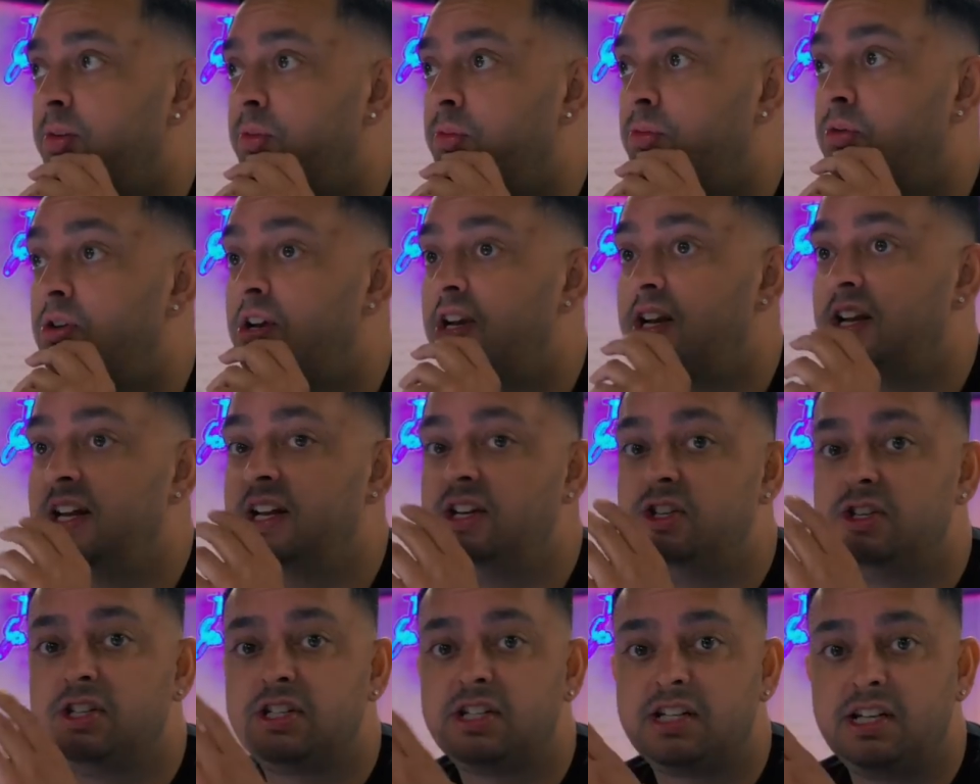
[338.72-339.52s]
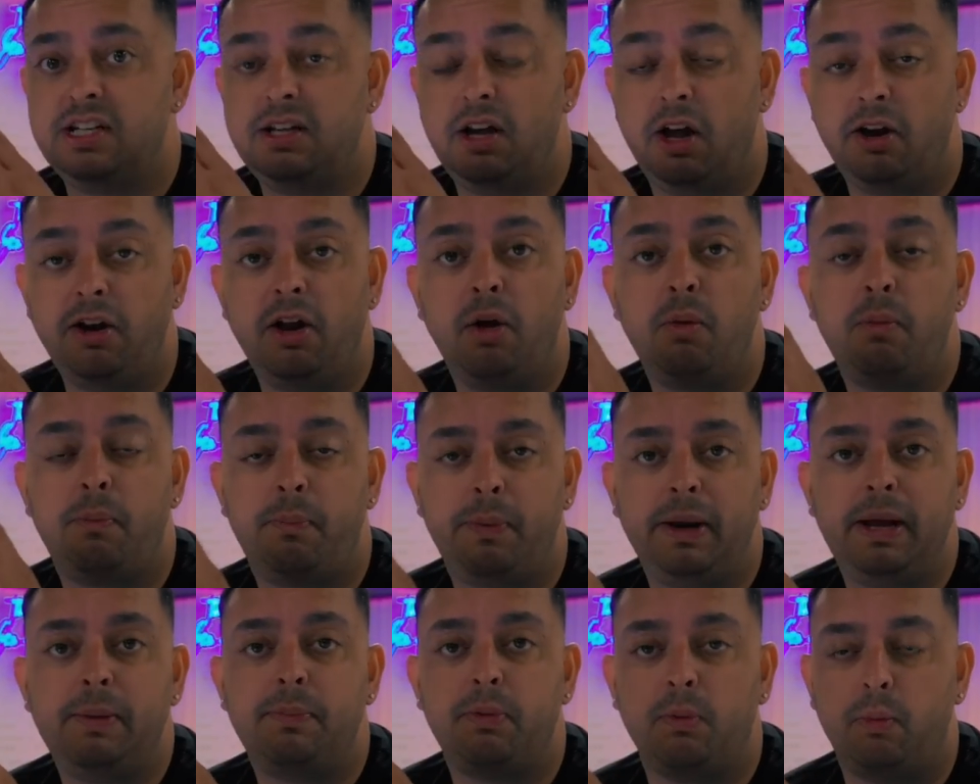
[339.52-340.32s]
religiously... I know
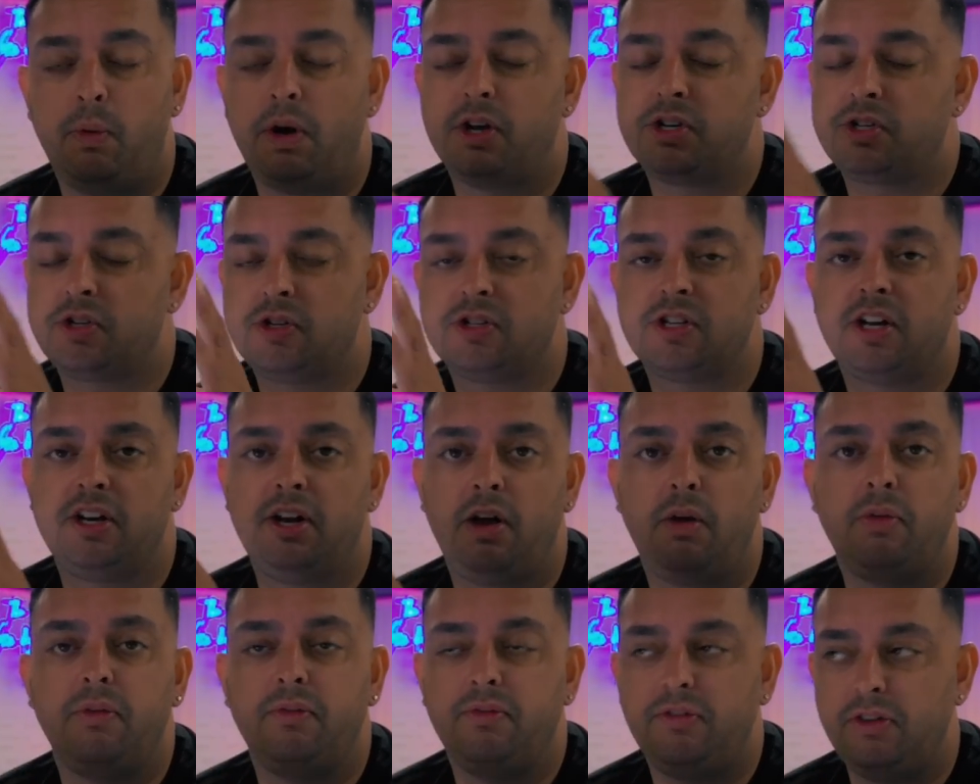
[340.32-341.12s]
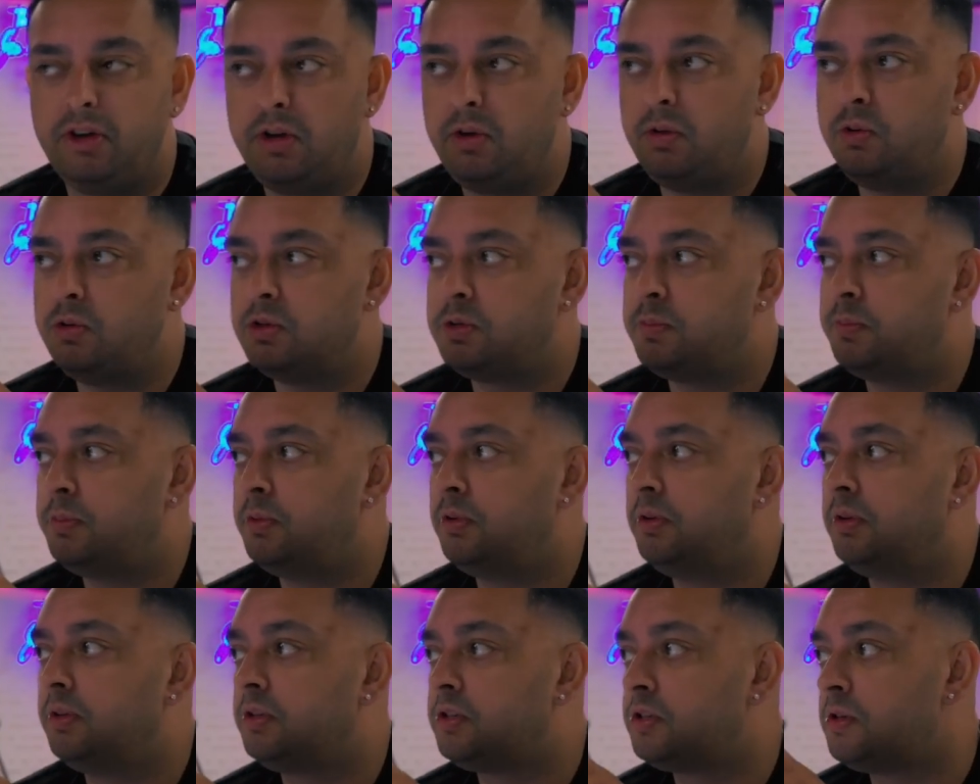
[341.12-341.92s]
people watch because I know the views,
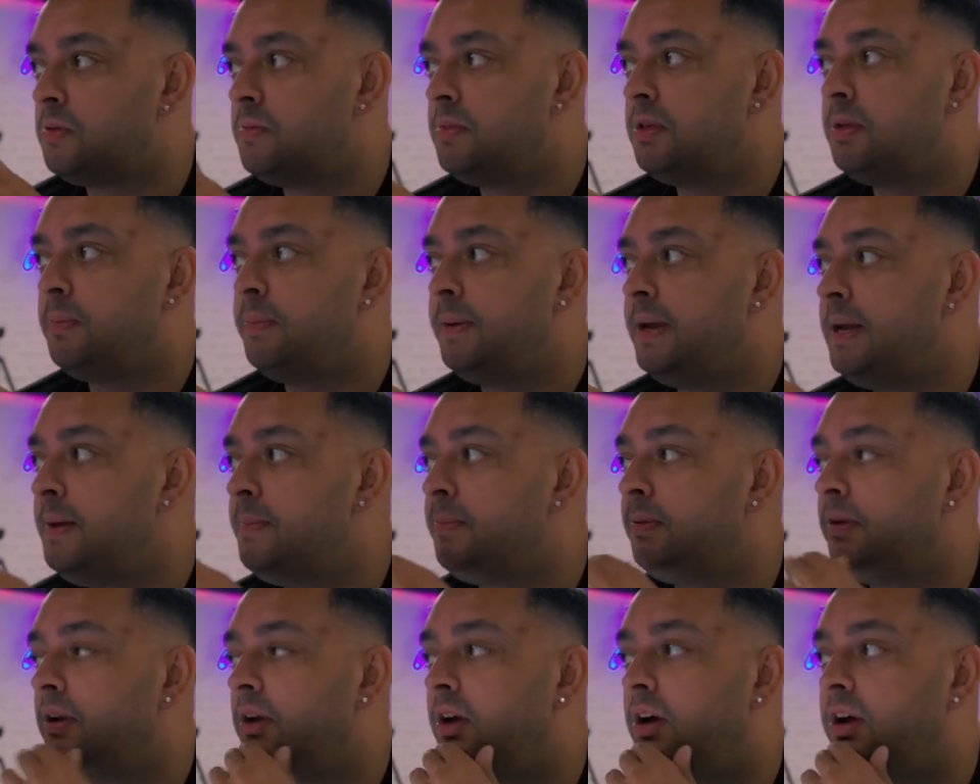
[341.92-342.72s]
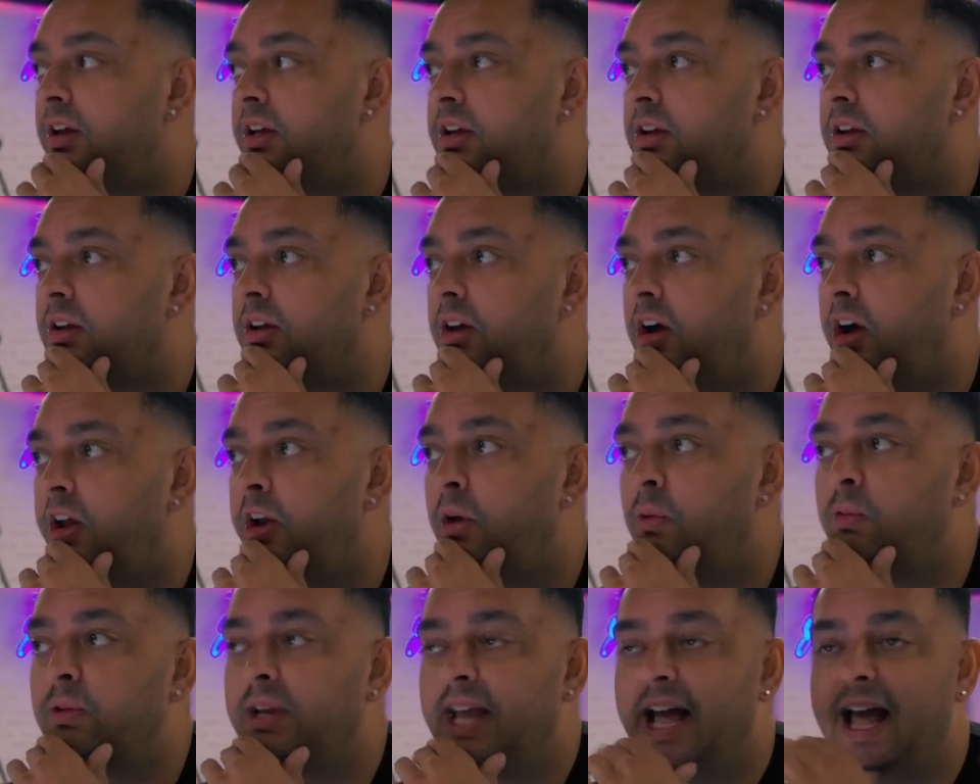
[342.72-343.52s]
but some of the people are like, I
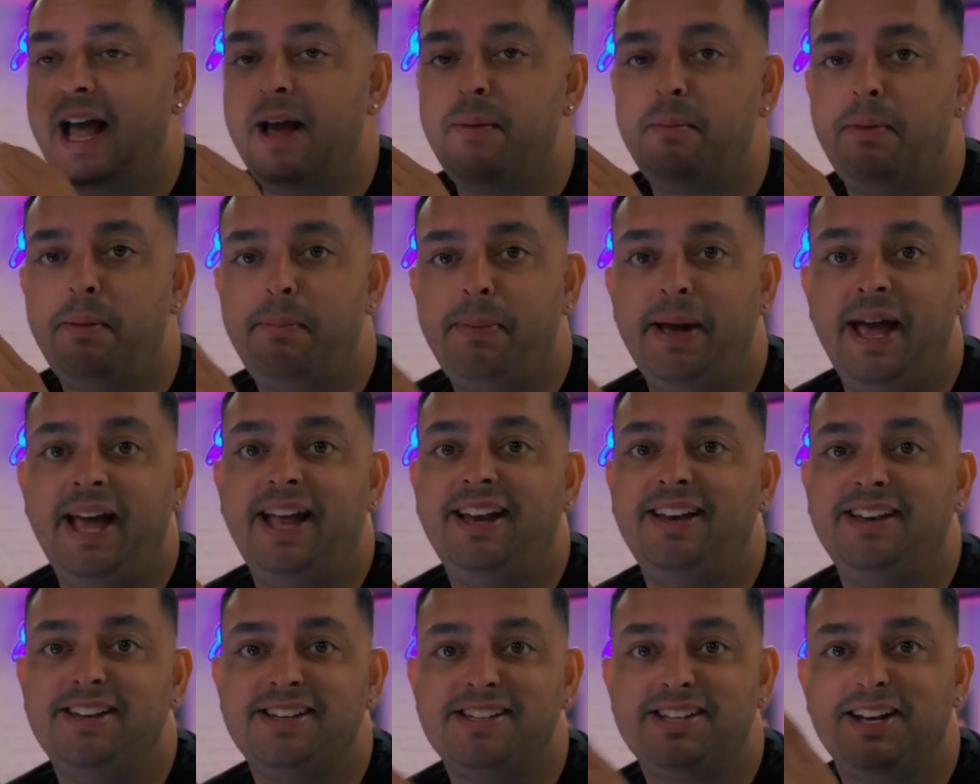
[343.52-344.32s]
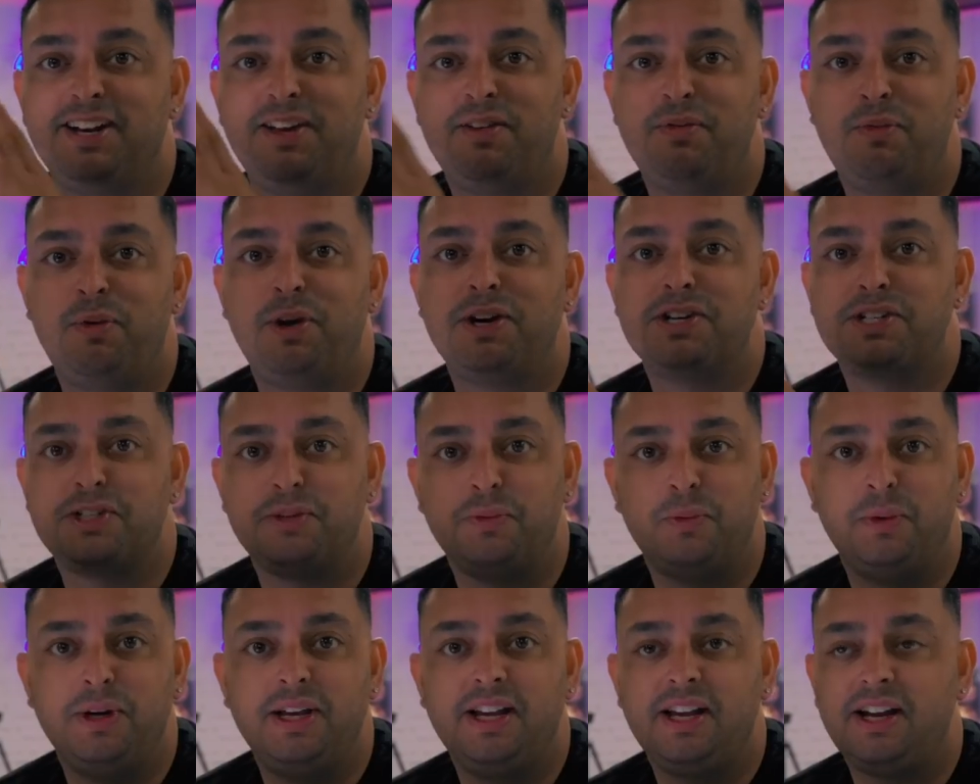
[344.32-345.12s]
don't get out of my bed until I've watched
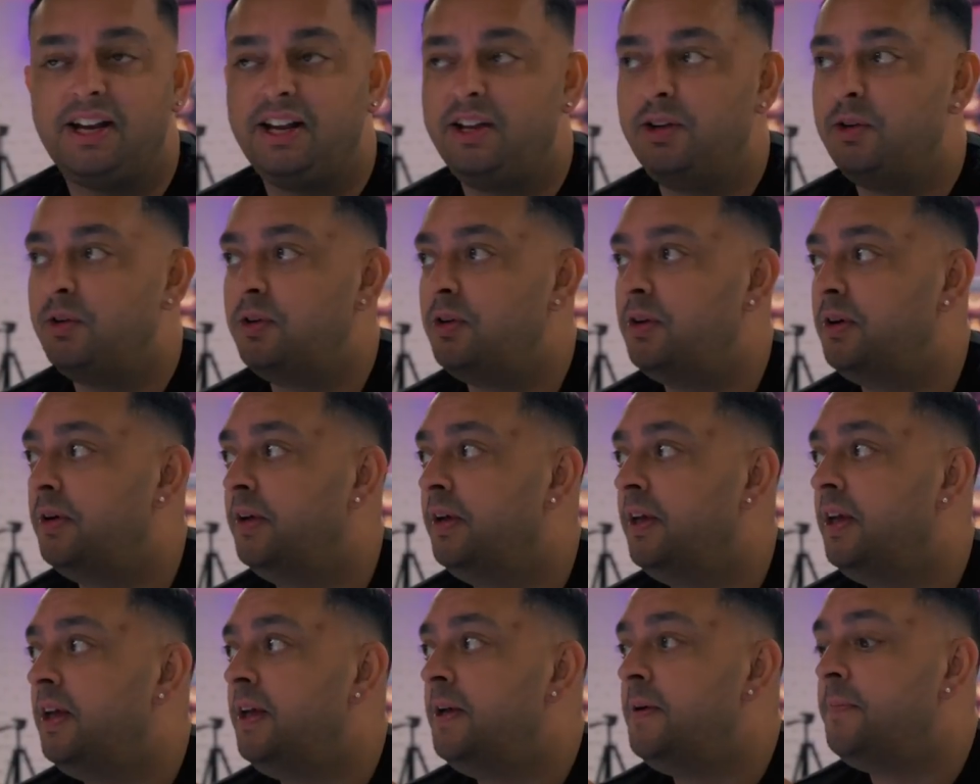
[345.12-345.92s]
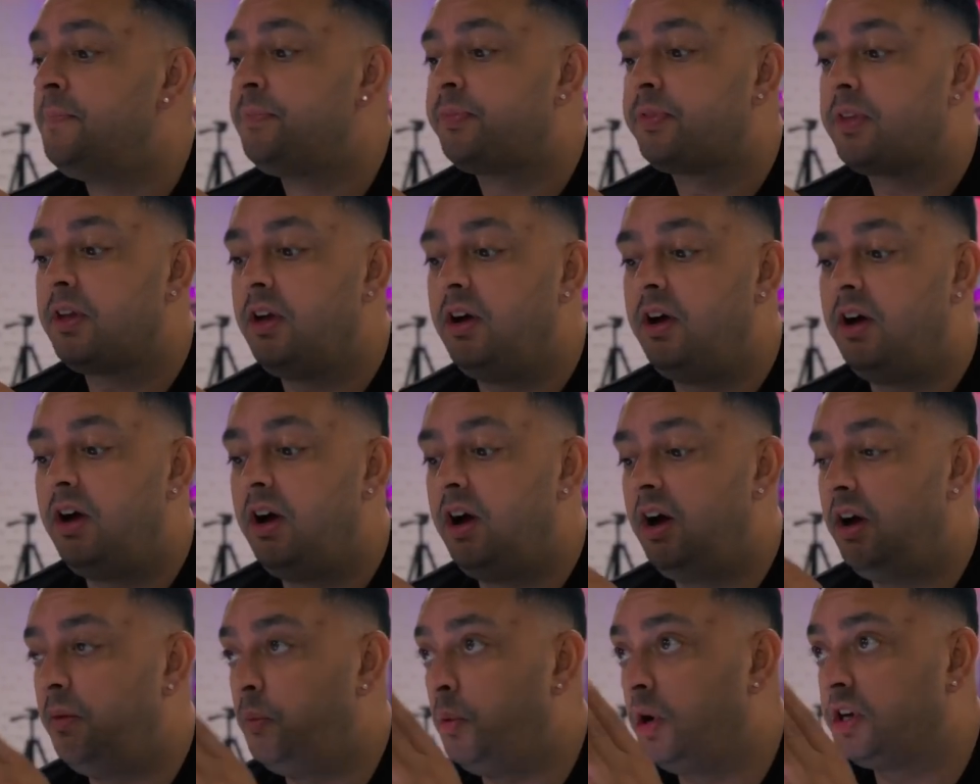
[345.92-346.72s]
the weekly, or
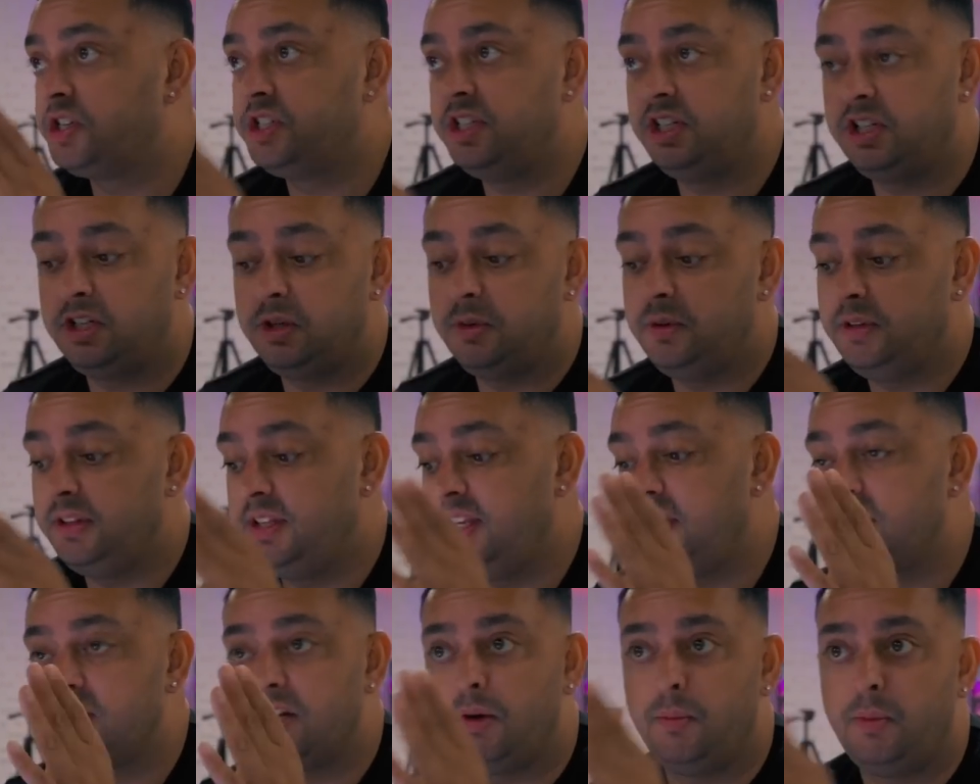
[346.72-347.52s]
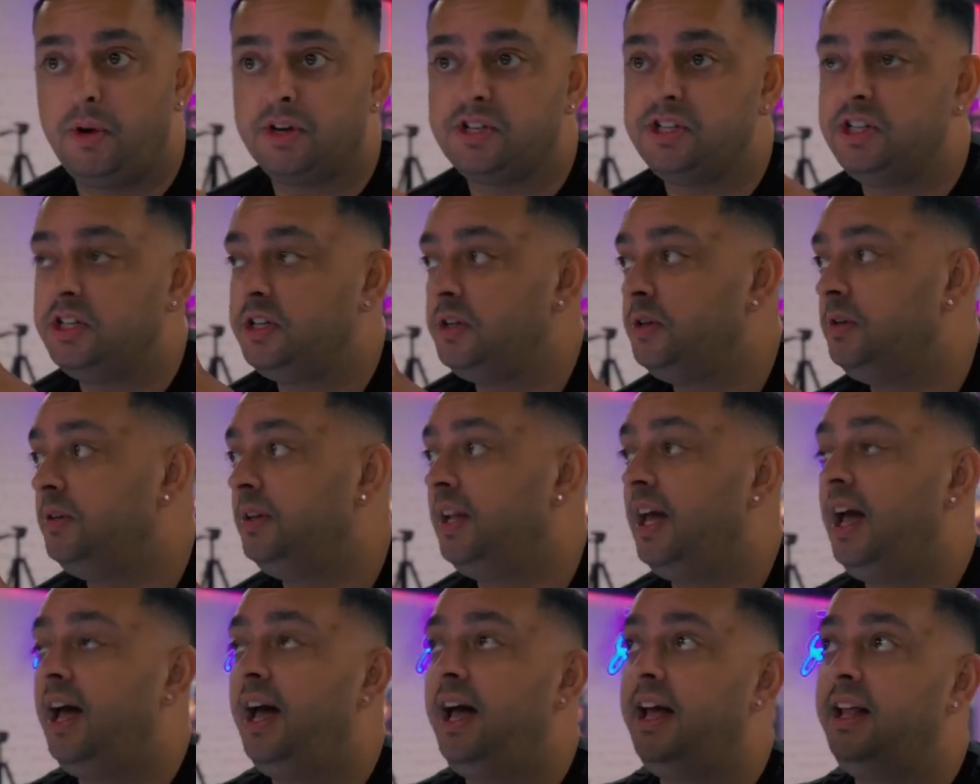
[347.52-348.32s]
I watch it doing this, I watch it doing
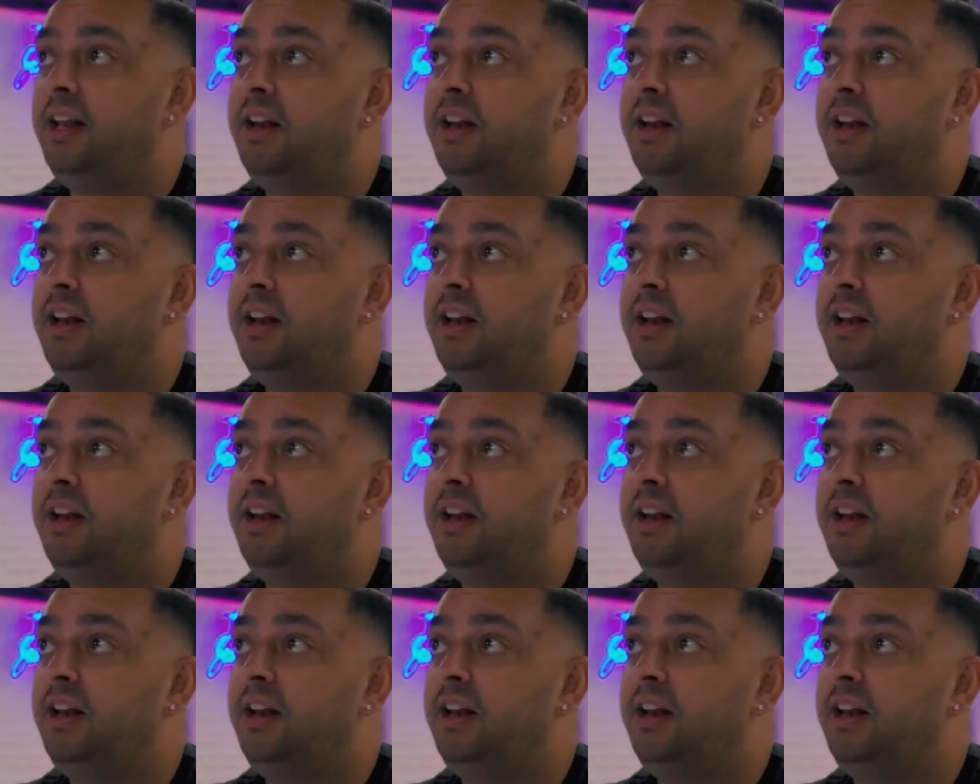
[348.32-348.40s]
that.